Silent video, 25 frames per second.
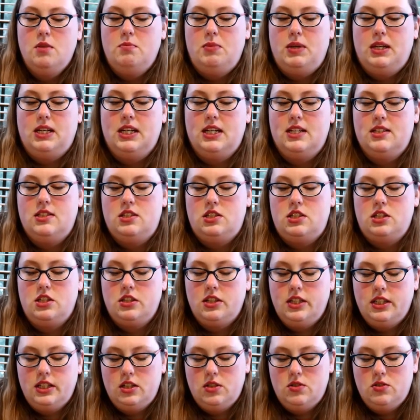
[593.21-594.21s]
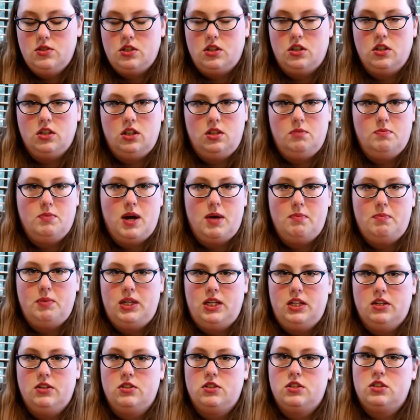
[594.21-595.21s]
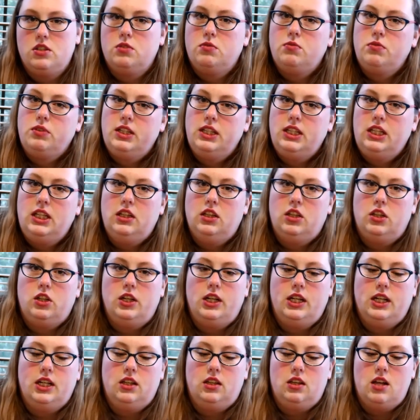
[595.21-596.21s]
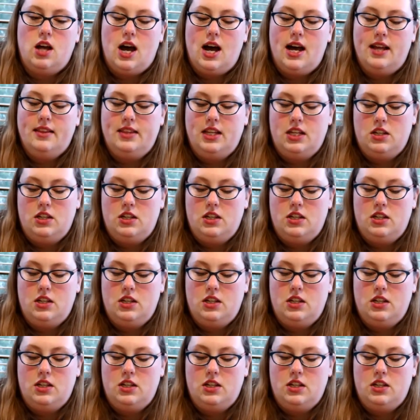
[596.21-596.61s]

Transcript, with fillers: because during those early puppy years, they're really learning a lot.